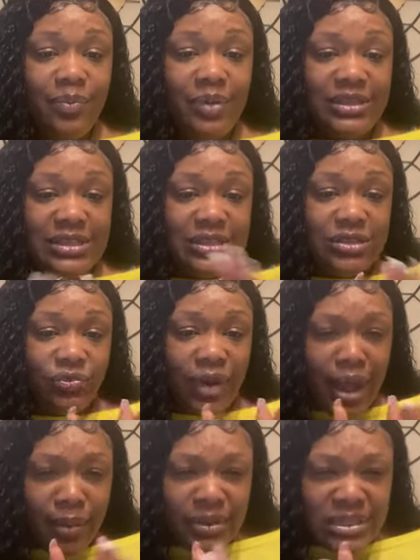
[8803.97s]
Amen. Sister
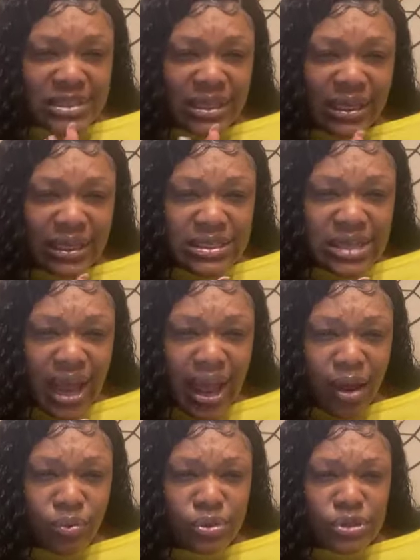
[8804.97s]
Robin says,
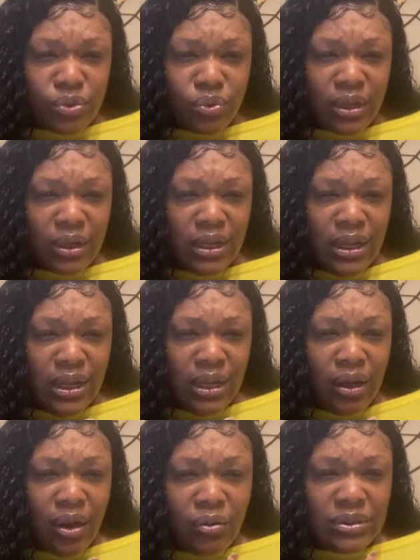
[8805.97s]
I was on
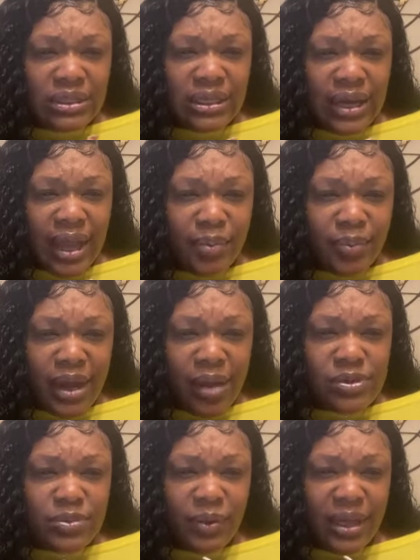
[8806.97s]
long tonight,
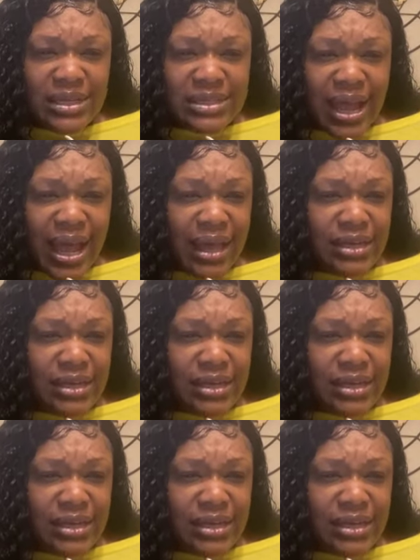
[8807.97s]
but I was blessed.